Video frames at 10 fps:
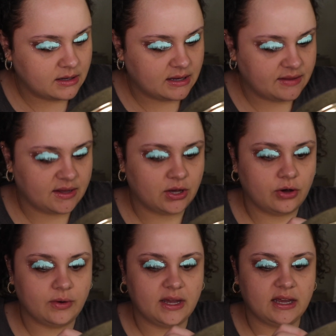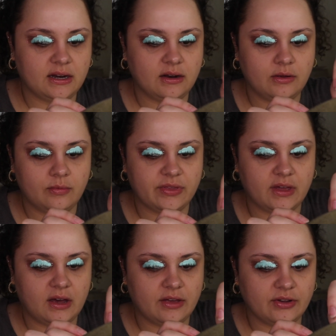And then go in with the
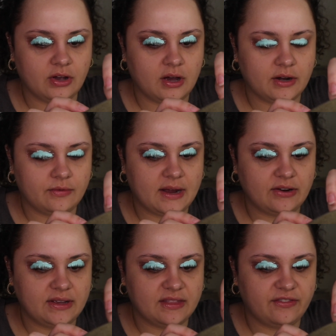other cotton round and the